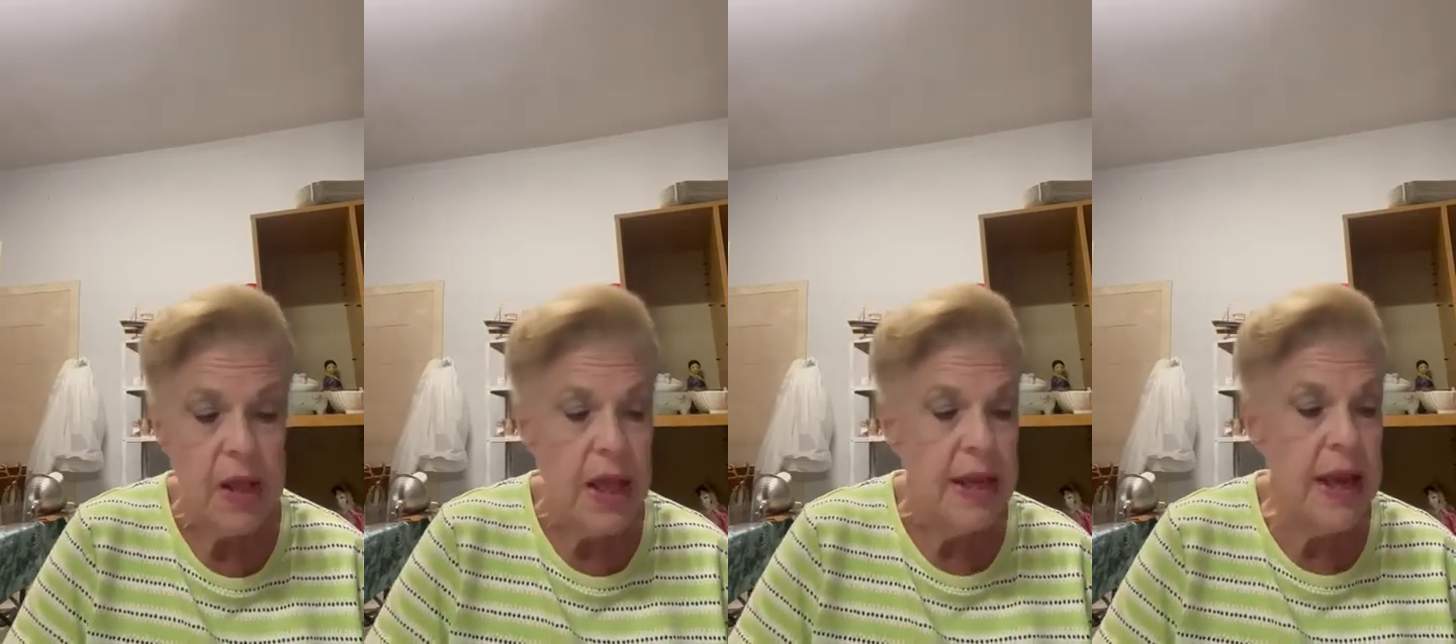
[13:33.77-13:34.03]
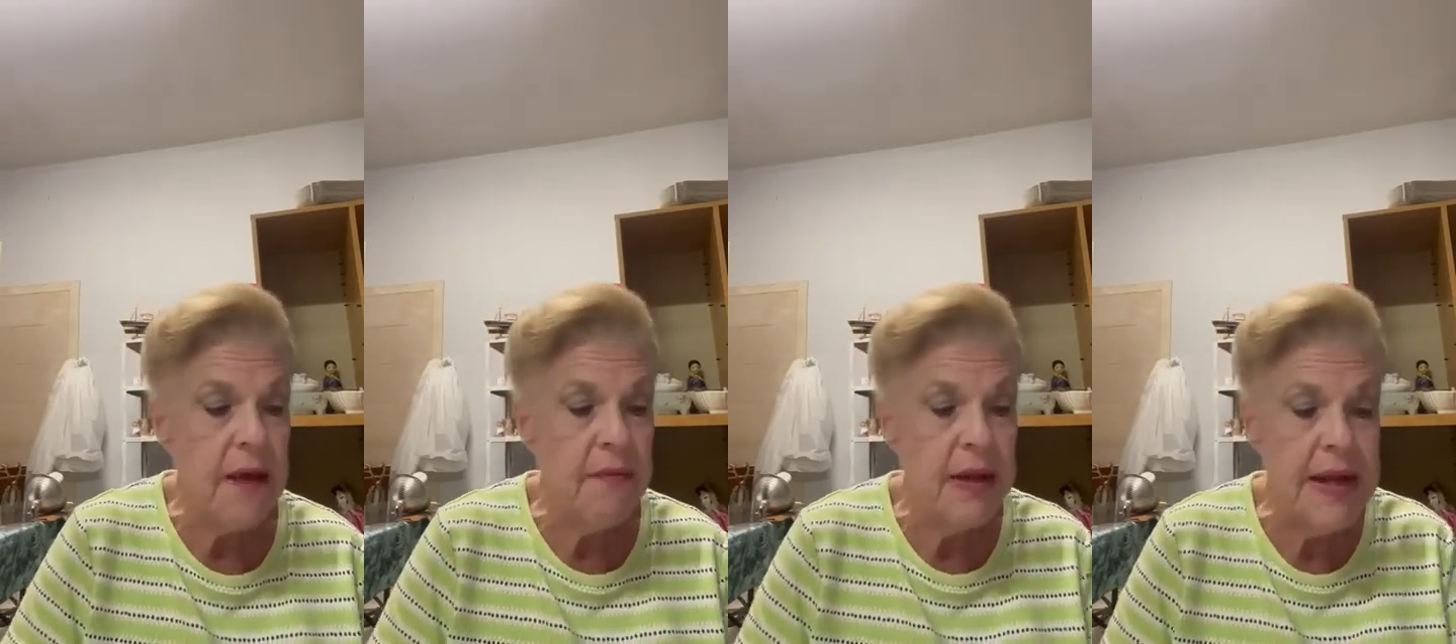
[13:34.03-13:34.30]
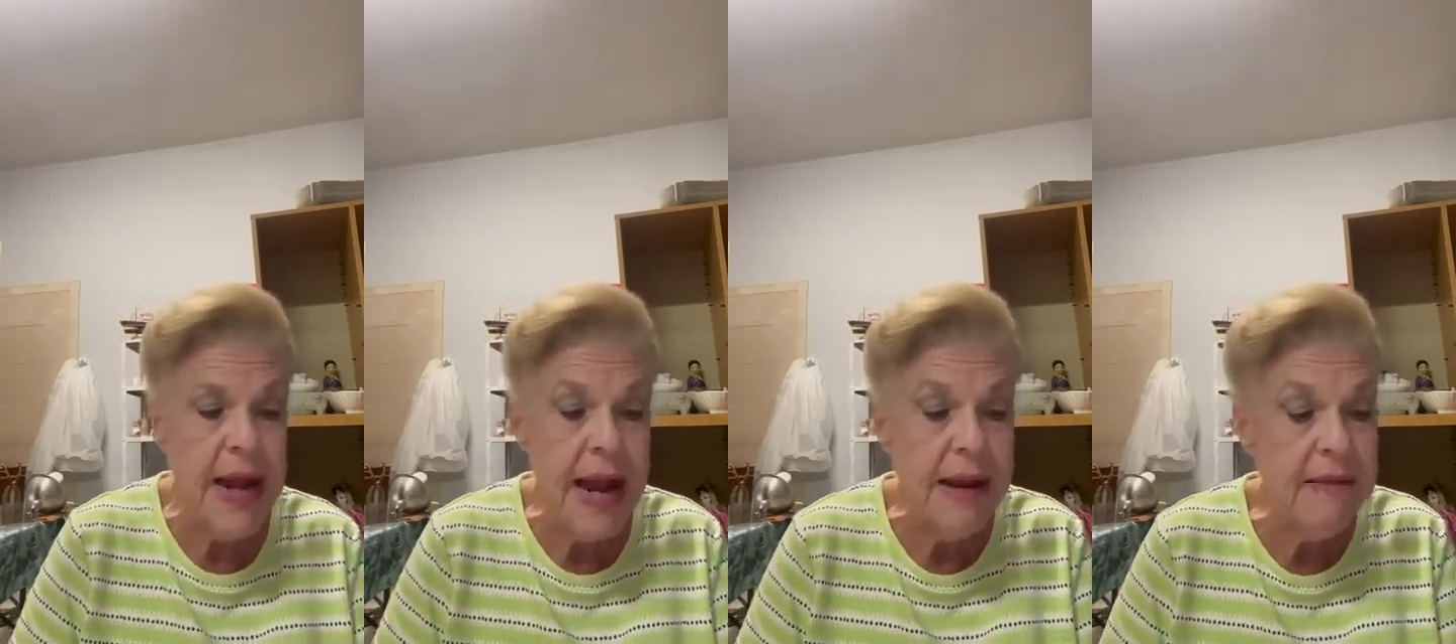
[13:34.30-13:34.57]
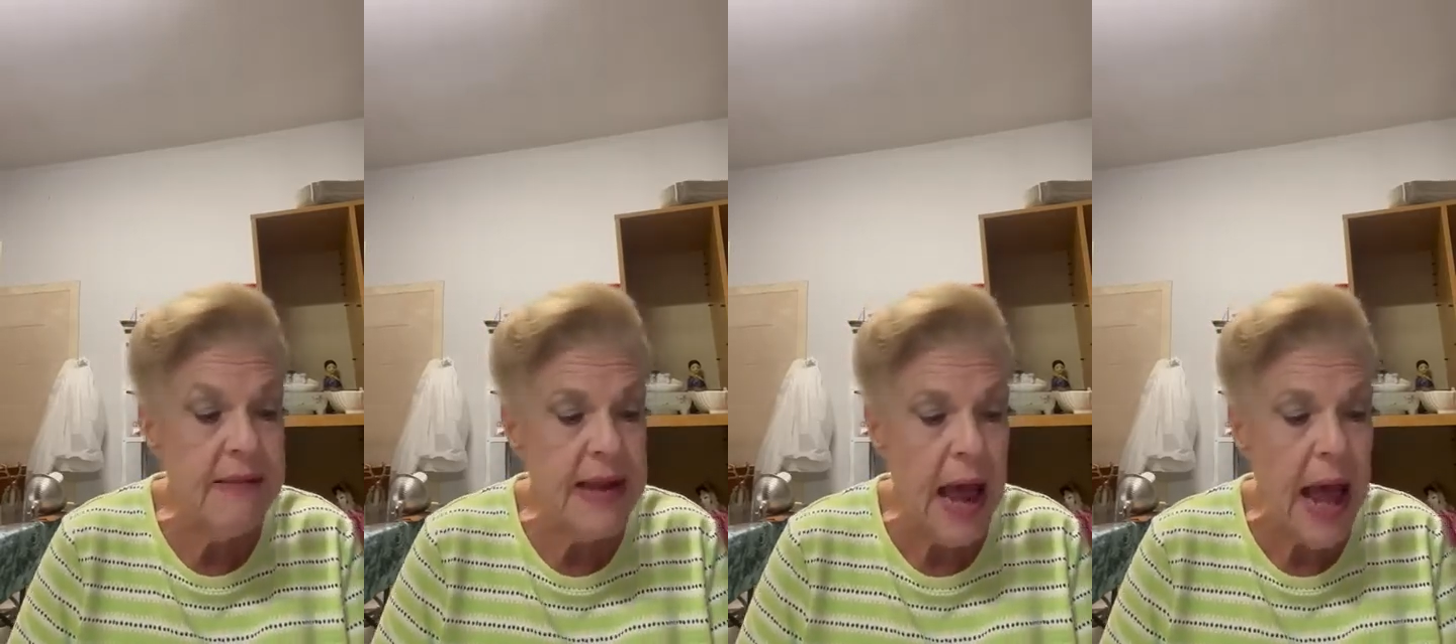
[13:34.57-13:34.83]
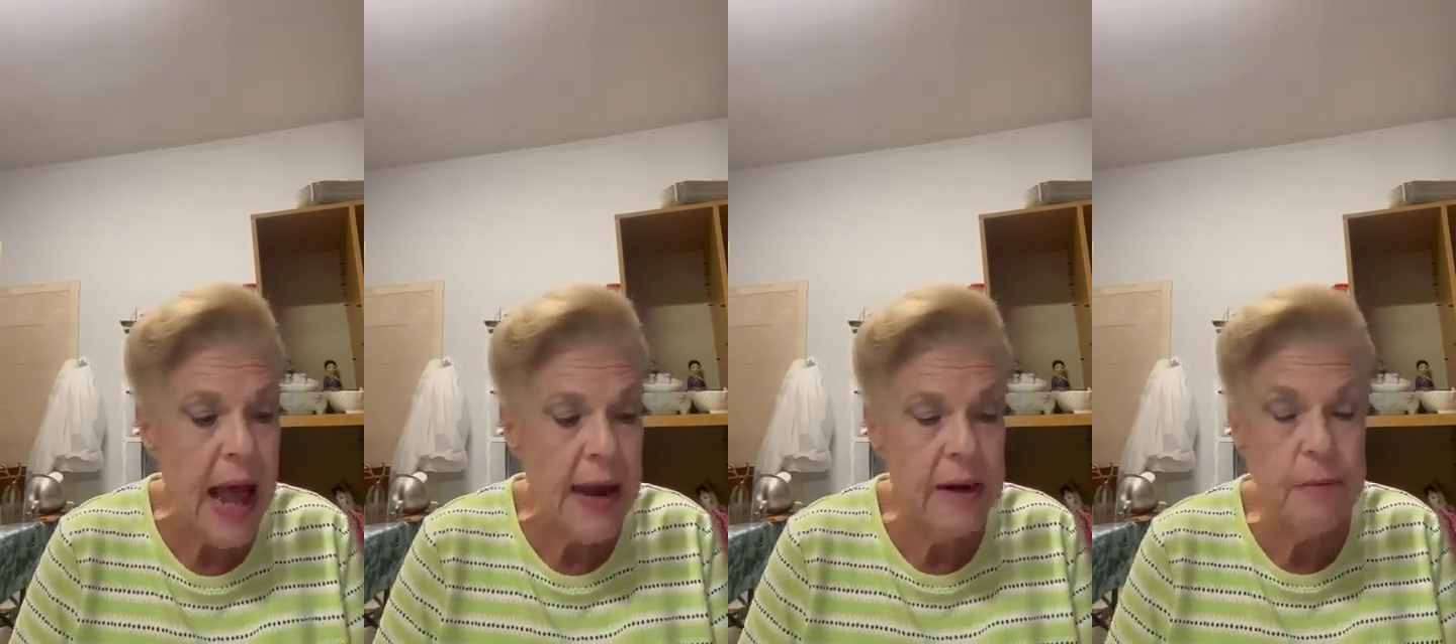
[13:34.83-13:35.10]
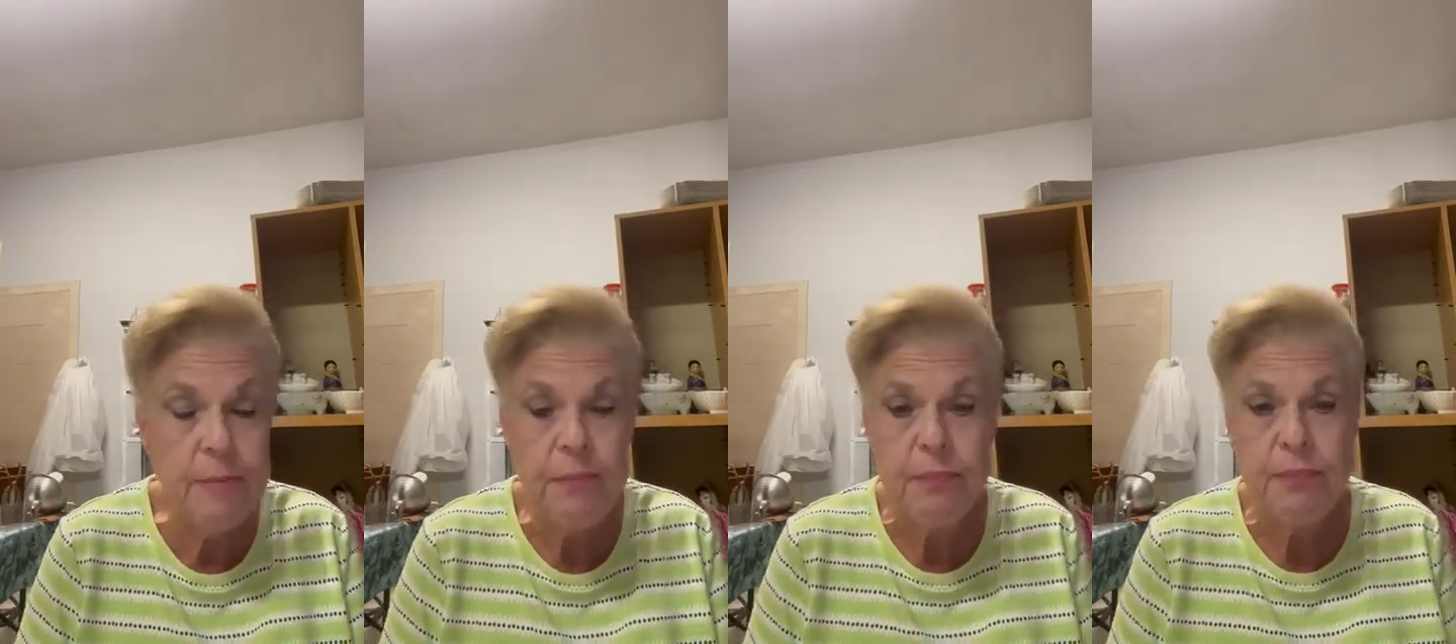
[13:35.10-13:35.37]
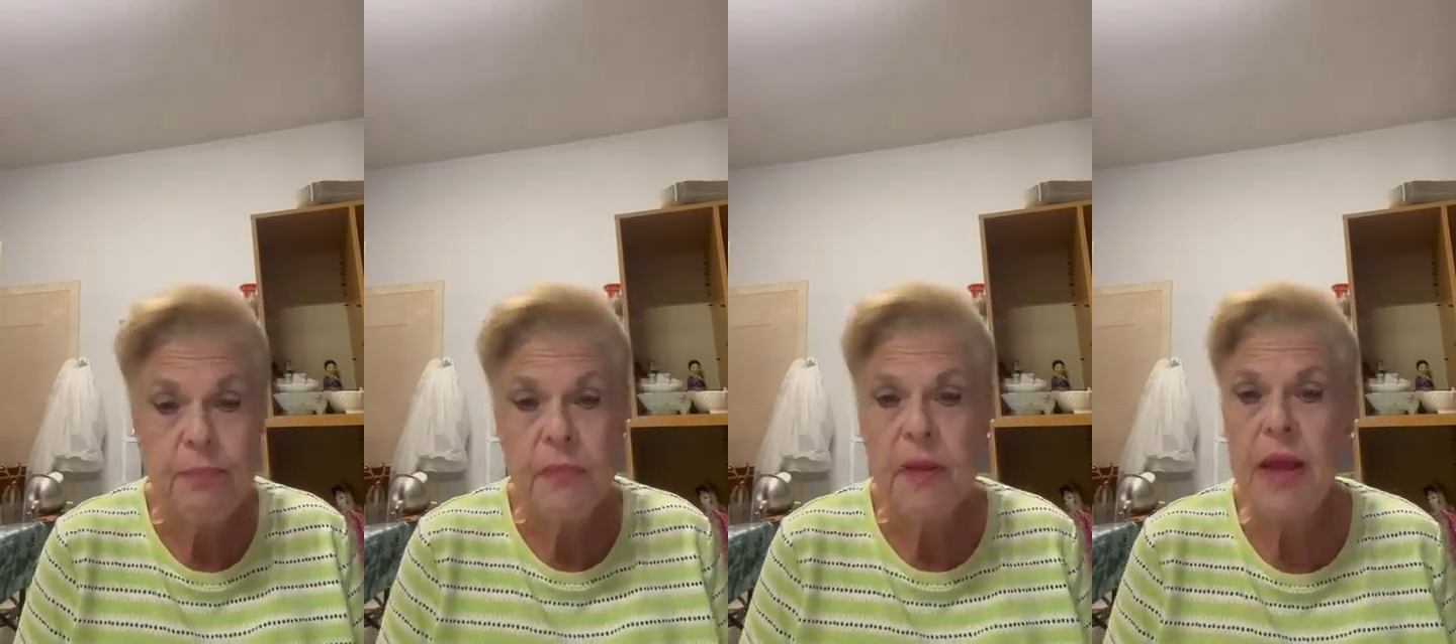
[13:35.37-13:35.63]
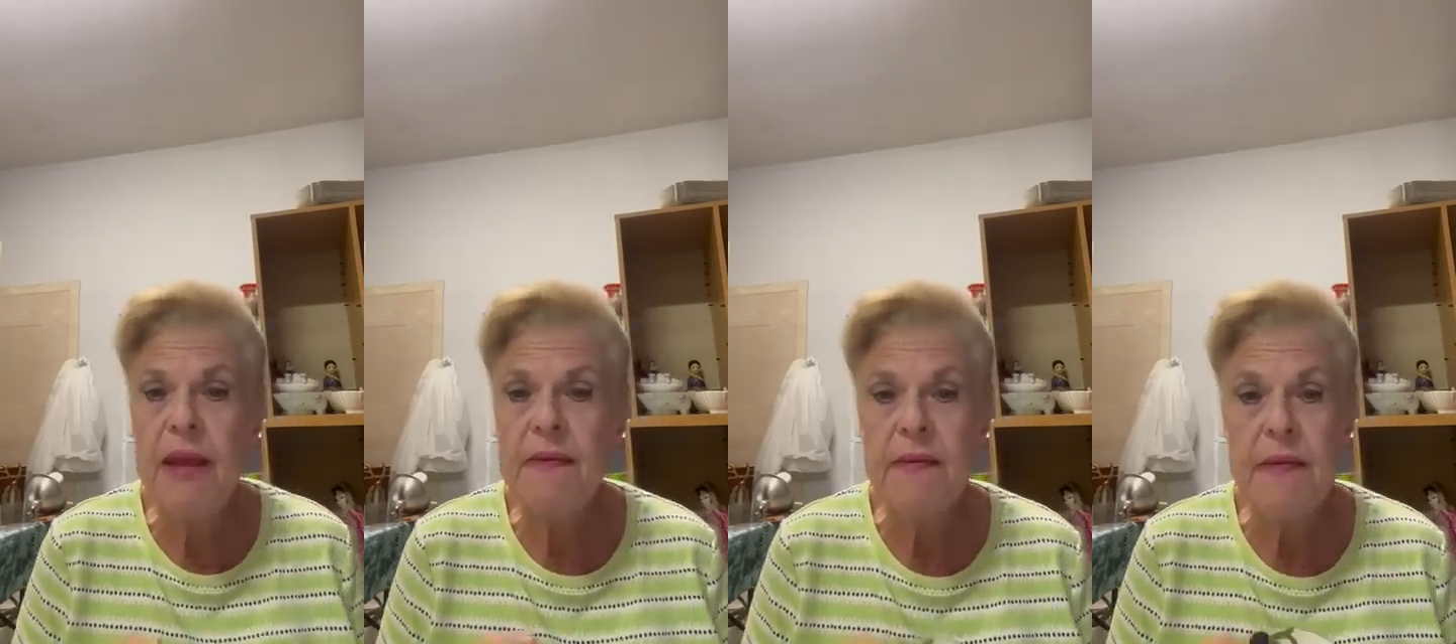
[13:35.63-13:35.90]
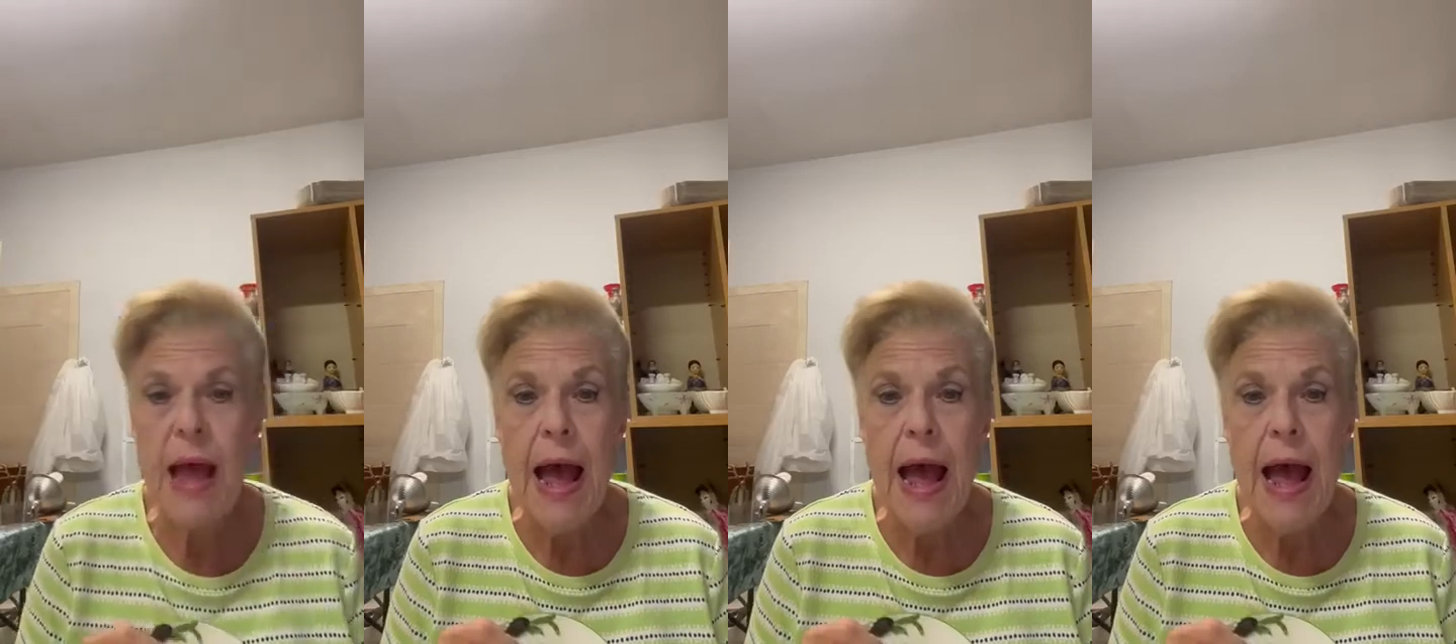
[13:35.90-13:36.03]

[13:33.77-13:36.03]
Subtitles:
Now the next item is,